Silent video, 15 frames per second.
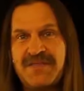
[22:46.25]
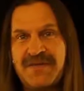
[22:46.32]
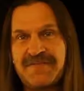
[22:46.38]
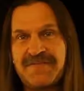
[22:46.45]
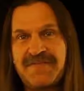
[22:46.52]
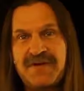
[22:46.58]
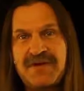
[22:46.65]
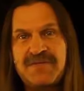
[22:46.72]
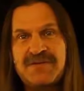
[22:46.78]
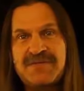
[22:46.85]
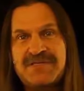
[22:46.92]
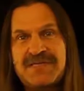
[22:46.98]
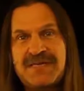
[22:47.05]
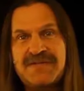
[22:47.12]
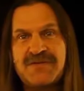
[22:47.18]
the
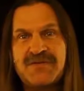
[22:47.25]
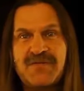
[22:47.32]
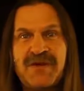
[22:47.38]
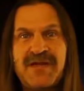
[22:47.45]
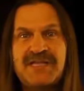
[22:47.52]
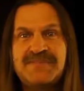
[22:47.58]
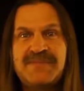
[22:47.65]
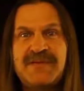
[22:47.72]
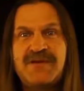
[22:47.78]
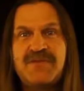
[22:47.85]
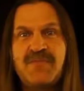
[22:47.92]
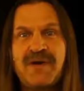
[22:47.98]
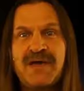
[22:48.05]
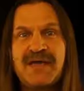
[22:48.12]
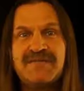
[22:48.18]
frequency of the transmitted
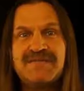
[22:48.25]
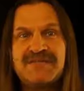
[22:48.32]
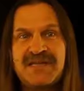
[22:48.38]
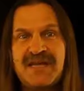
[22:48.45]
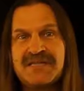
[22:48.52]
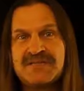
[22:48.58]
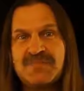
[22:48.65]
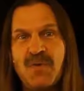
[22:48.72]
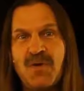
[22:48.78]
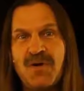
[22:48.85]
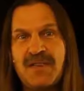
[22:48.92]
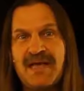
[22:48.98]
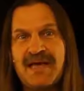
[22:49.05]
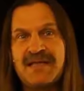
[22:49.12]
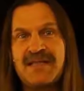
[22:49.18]
wave sounds
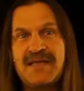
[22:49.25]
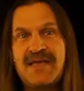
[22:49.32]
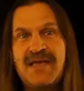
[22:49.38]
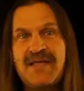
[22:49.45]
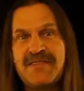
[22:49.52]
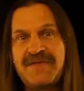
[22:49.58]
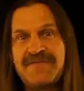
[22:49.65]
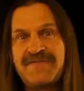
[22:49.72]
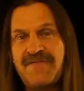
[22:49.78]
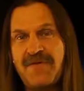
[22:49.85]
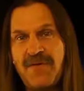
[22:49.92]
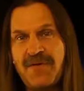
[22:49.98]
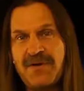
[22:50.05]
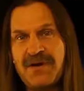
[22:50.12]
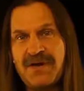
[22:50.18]
more like the
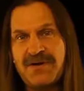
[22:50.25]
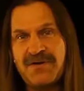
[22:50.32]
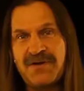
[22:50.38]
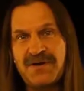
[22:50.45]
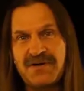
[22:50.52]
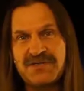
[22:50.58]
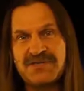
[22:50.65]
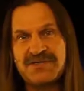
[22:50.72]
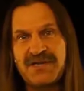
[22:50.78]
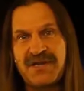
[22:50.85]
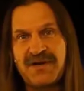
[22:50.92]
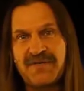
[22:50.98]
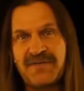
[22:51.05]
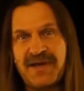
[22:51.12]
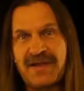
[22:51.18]
400 hertz
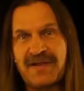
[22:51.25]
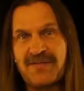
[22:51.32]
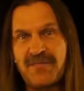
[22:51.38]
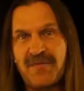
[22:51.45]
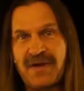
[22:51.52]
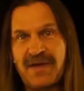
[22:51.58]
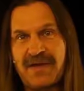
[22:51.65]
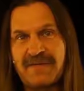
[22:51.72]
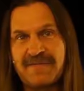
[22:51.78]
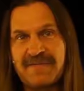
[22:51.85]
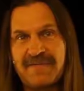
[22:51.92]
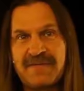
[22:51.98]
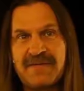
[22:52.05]
generated wave.